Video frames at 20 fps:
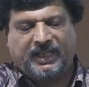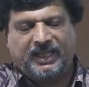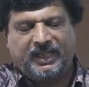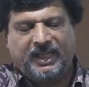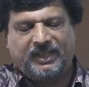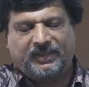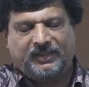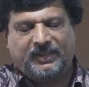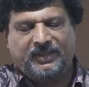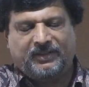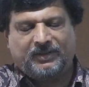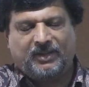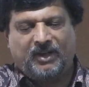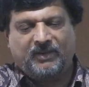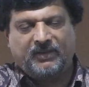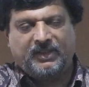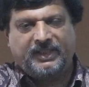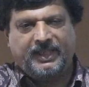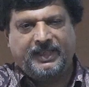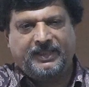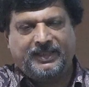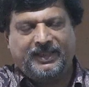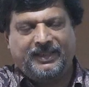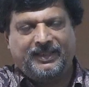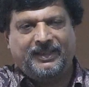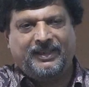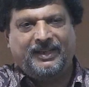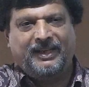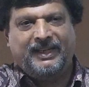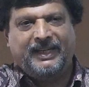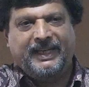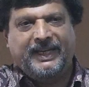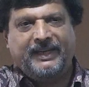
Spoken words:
conducts this conversation